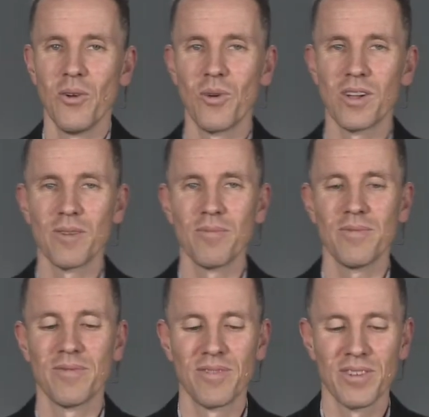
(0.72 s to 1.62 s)
Welcome
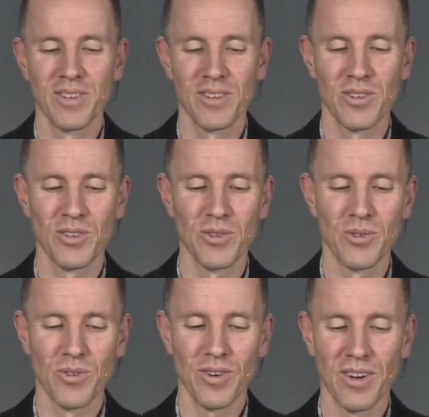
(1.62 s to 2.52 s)

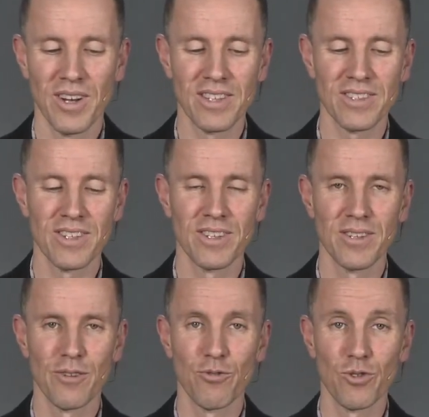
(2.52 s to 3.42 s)
to lesson
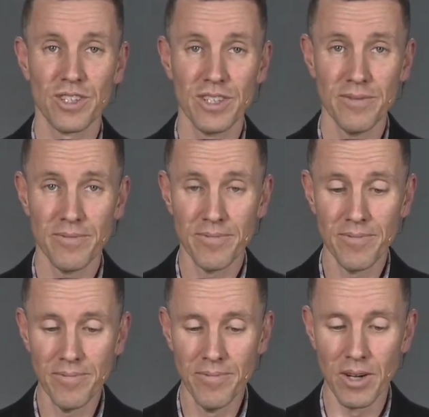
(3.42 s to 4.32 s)
14
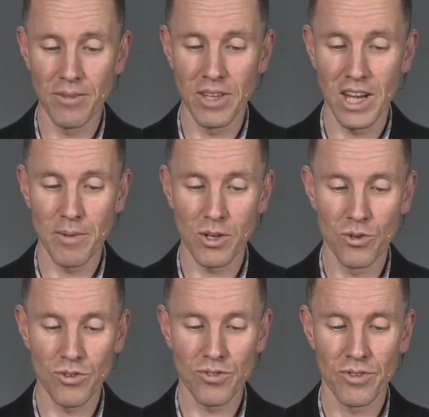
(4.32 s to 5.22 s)
of the Arabic
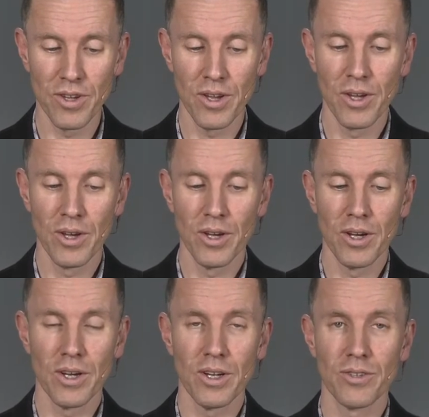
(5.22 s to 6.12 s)
course.
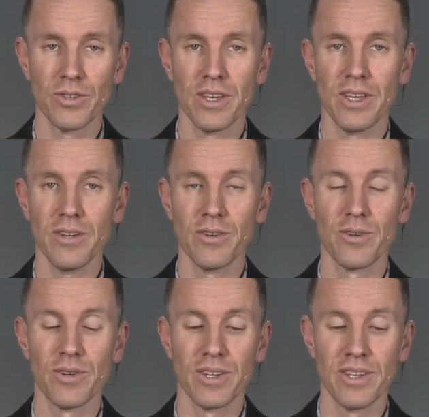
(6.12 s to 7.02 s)
Today,
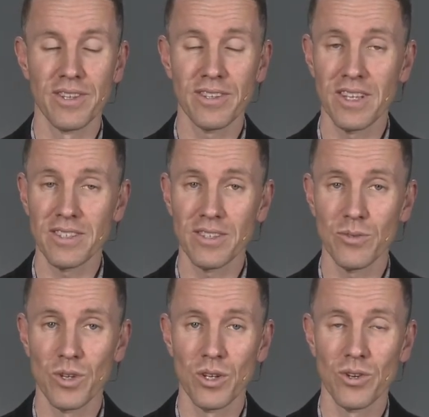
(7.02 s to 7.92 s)
in this lesson,
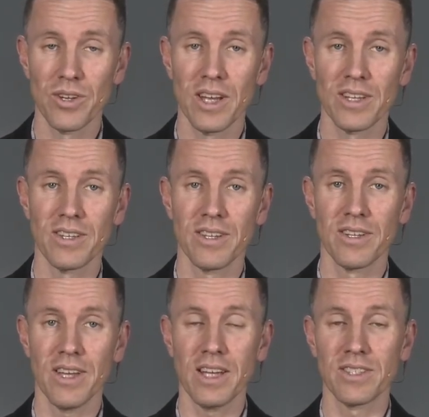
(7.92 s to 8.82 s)
we're looking at
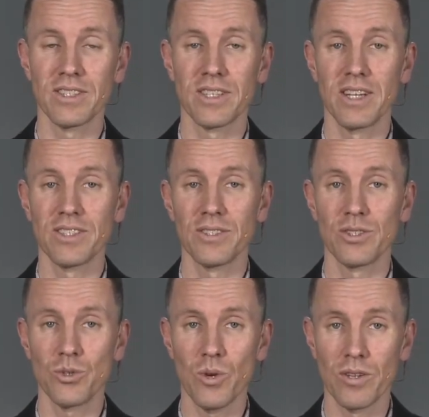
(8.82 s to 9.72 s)
exercise
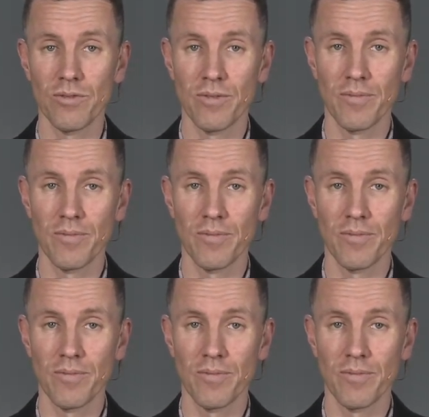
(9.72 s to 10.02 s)
12.